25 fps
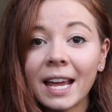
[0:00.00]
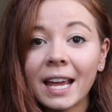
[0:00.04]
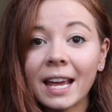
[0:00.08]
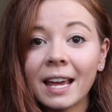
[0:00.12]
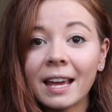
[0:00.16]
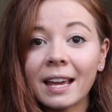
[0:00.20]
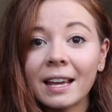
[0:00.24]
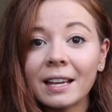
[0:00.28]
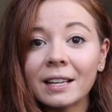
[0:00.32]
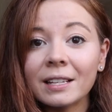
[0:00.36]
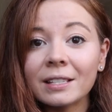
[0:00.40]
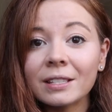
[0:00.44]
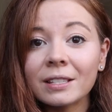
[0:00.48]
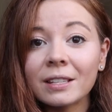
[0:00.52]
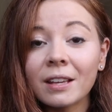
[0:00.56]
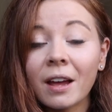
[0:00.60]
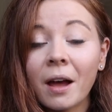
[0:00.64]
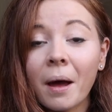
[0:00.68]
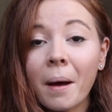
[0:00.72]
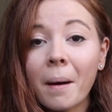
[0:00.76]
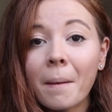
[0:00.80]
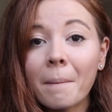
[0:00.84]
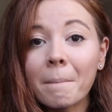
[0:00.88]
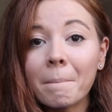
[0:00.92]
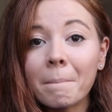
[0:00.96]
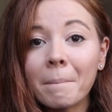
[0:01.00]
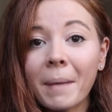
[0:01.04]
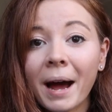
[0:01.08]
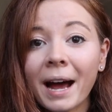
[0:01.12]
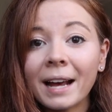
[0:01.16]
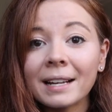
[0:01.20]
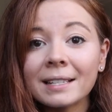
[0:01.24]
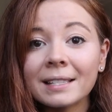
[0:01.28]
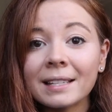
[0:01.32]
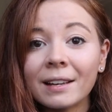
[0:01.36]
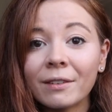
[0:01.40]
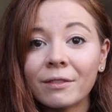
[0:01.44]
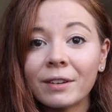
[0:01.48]
It is
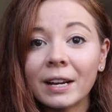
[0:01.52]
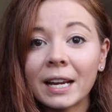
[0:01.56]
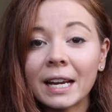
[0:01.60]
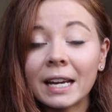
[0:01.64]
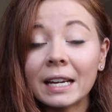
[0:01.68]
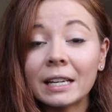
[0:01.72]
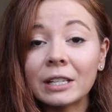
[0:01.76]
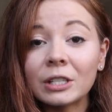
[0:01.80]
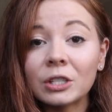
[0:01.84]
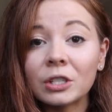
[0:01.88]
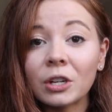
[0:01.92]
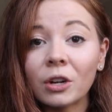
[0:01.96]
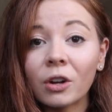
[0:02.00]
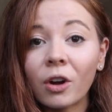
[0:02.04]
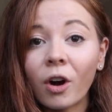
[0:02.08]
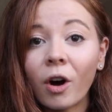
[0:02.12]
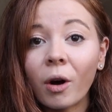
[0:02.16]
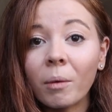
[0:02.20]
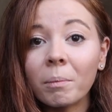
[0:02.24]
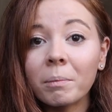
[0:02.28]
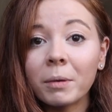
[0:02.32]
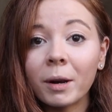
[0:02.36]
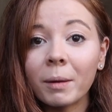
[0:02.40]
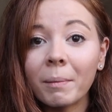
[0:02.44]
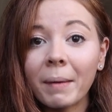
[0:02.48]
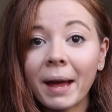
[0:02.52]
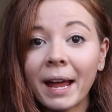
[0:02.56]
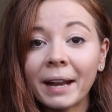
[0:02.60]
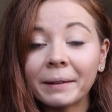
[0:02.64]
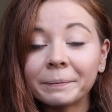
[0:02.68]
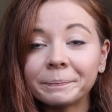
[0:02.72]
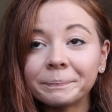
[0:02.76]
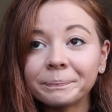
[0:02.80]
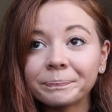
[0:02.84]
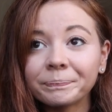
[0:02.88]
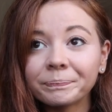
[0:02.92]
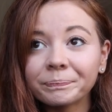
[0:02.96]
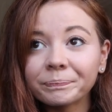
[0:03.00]
massively to
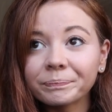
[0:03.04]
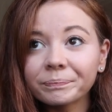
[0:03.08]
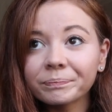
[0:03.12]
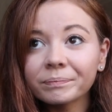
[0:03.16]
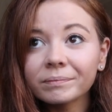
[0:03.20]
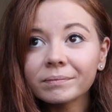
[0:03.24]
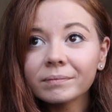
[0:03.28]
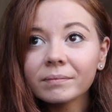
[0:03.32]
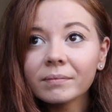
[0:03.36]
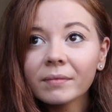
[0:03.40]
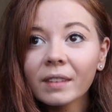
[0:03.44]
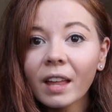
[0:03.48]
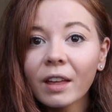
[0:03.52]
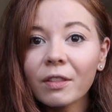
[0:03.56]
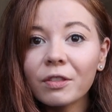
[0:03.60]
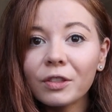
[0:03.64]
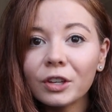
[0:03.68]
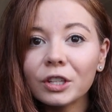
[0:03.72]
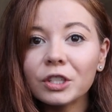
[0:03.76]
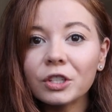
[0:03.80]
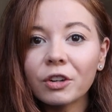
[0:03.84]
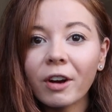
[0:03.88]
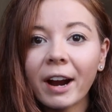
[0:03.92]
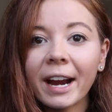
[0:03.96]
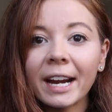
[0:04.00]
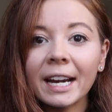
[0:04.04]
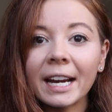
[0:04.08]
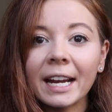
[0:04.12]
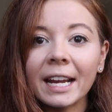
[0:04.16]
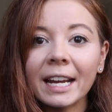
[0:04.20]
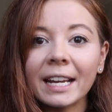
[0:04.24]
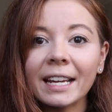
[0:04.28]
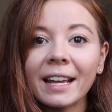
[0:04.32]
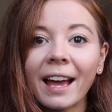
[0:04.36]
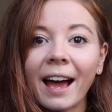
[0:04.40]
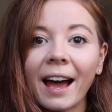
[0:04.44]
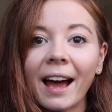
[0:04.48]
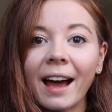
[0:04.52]
complement the
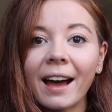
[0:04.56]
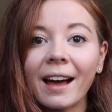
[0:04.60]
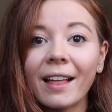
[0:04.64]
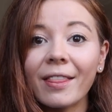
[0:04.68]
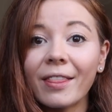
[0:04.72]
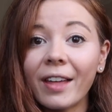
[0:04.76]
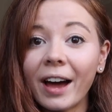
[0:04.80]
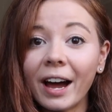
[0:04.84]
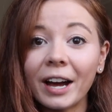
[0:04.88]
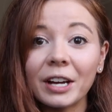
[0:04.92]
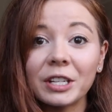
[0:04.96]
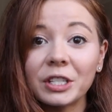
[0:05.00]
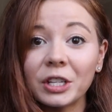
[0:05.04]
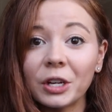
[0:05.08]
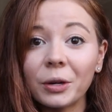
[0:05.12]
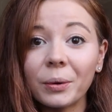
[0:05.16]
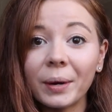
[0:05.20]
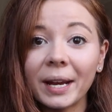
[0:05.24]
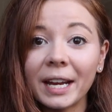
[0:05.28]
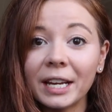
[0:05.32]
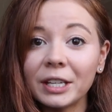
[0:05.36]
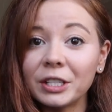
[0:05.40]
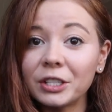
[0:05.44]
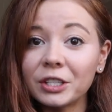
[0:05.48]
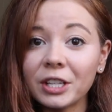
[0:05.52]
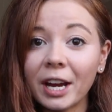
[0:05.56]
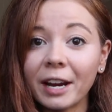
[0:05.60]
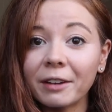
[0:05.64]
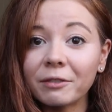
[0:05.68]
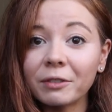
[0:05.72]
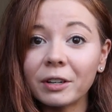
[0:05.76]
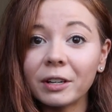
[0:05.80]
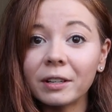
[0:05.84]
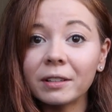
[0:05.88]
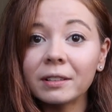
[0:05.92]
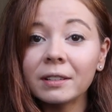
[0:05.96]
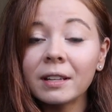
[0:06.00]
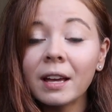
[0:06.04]
training that I do in
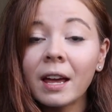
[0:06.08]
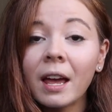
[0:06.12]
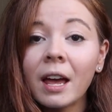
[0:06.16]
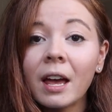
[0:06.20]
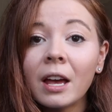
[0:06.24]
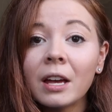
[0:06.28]
general.